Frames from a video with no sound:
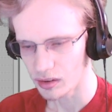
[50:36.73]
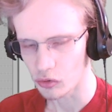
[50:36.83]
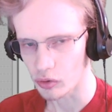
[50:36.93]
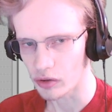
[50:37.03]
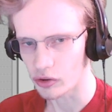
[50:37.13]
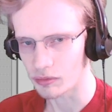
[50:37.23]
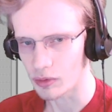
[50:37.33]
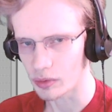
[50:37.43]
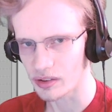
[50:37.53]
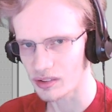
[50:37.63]
strangely
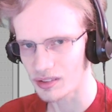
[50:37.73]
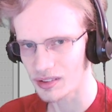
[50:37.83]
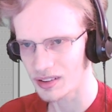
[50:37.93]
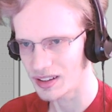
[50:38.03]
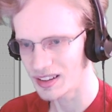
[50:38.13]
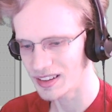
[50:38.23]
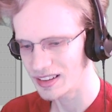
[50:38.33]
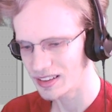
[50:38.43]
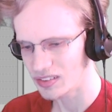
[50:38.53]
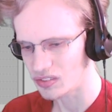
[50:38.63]
focused
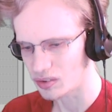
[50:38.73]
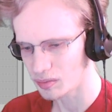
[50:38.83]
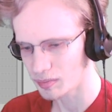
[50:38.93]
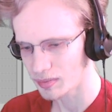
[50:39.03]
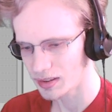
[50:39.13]
too.